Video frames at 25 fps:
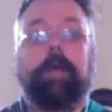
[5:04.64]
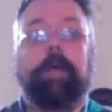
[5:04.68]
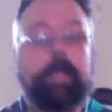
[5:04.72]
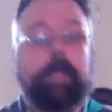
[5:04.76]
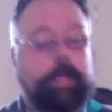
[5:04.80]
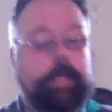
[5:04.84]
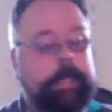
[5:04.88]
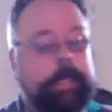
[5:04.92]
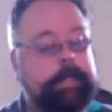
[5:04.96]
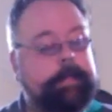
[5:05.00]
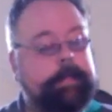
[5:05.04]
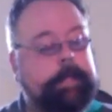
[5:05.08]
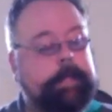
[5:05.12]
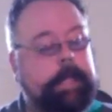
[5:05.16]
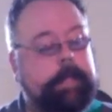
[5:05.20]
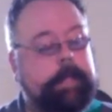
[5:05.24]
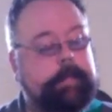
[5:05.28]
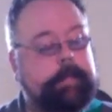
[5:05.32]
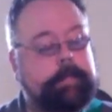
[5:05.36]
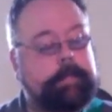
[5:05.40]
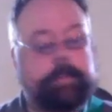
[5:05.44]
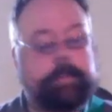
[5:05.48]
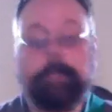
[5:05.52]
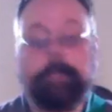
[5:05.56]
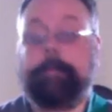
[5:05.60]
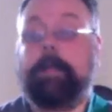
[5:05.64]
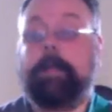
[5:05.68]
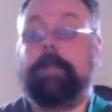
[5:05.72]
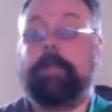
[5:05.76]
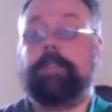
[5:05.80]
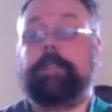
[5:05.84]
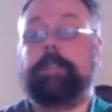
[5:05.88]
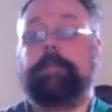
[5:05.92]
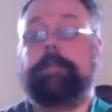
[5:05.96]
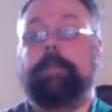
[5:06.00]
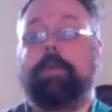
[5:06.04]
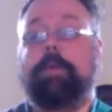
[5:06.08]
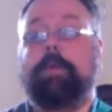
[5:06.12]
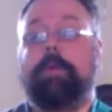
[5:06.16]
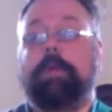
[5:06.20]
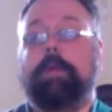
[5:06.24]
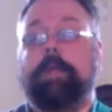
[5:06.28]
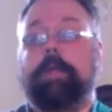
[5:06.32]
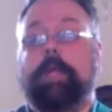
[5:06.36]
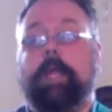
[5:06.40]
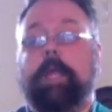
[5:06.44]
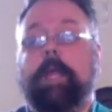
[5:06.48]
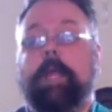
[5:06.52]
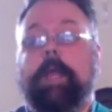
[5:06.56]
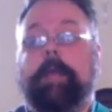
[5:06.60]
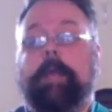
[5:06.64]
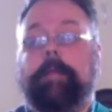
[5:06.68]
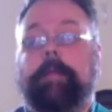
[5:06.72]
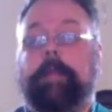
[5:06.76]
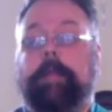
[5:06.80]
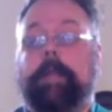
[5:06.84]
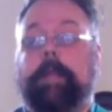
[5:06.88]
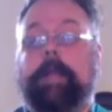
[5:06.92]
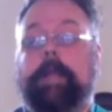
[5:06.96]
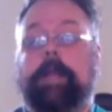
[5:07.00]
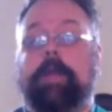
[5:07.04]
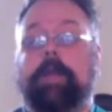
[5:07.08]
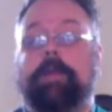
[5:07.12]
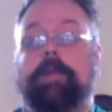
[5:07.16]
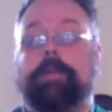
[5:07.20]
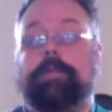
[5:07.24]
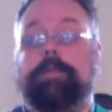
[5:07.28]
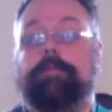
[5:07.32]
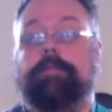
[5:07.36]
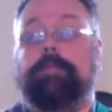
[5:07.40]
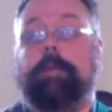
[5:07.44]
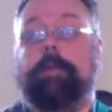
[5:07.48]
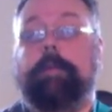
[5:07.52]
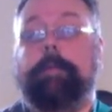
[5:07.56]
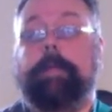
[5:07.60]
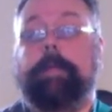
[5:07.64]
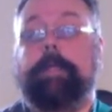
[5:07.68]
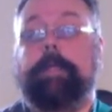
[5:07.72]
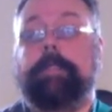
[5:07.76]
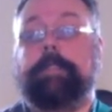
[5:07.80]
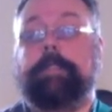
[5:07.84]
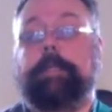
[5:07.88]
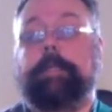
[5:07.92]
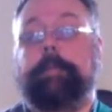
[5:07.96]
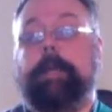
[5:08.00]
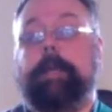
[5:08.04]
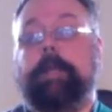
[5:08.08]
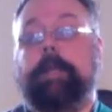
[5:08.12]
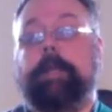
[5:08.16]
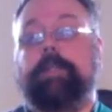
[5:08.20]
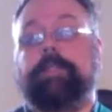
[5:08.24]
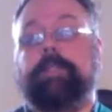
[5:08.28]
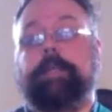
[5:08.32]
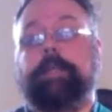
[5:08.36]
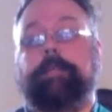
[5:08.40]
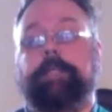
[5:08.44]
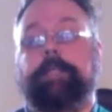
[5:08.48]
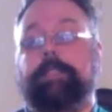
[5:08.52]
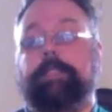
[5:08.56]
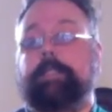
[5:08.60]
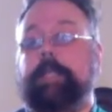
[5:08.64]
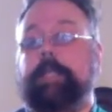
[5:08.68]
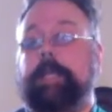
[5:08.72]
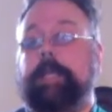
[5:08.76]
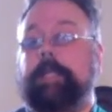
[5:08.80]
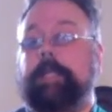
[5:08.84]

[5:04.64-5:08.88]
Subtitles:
into that C minor 7 chord. And then I go from a C minor 7/6